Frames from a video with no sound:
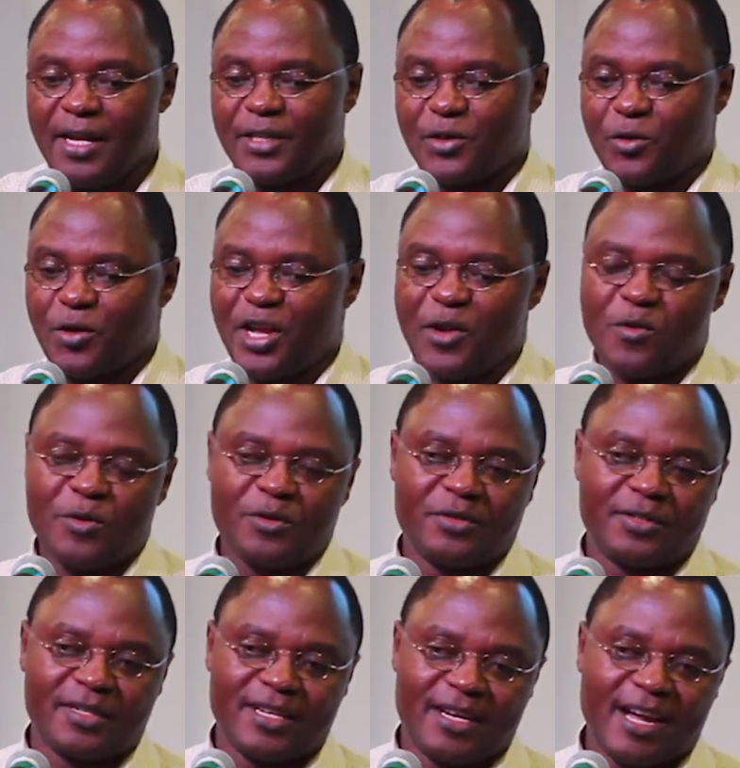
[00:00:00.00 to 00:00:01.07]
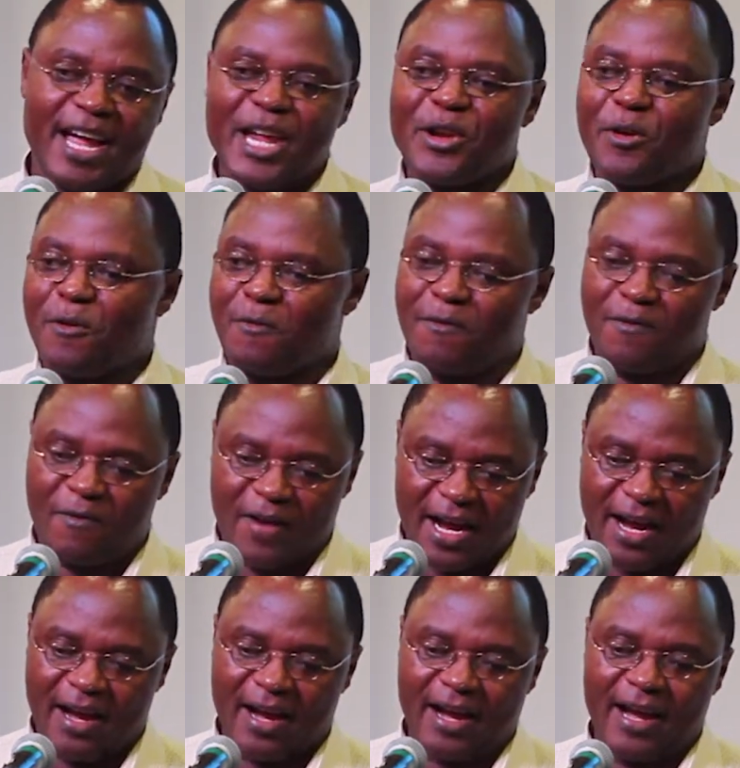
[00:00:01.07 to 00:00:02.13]
So he was kind of uh,
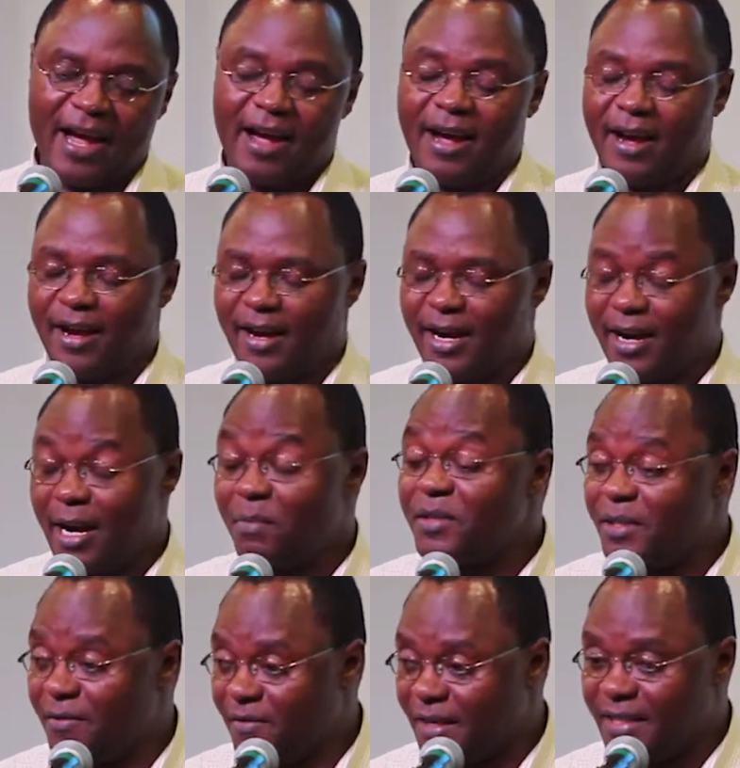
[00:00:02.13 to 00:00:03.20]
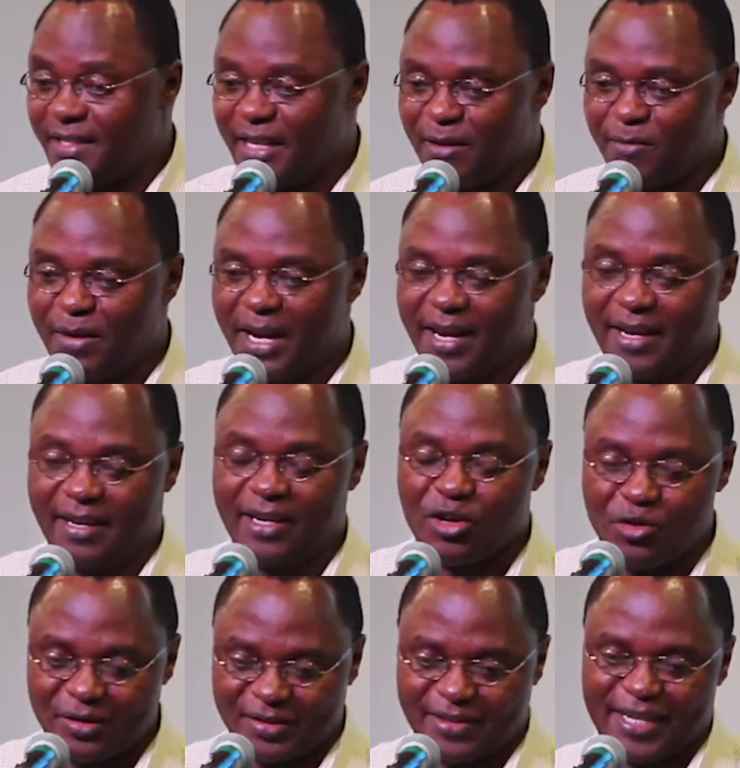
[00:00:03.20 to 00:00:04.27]
uh, captivated by
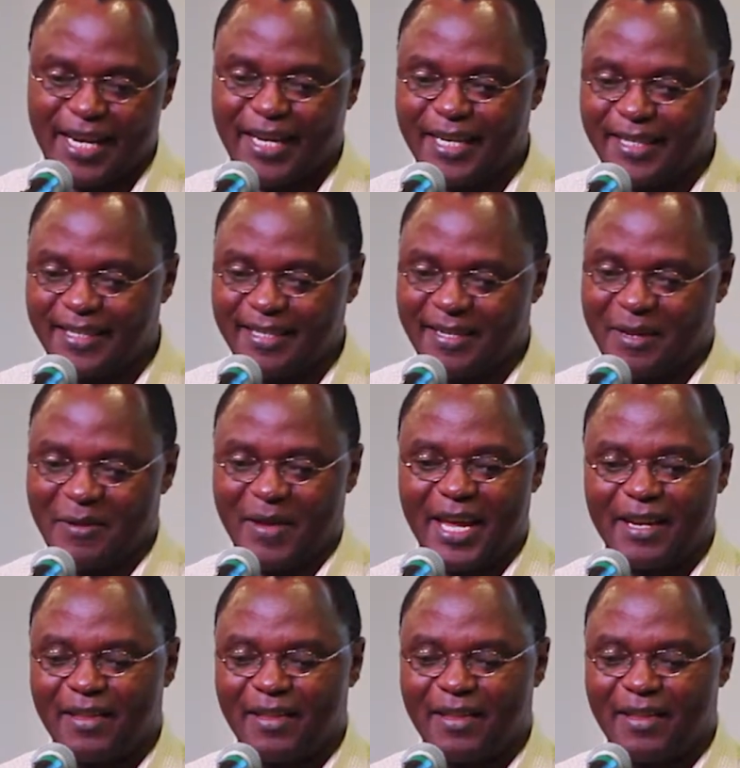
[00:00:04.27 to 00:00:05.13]
Christianity.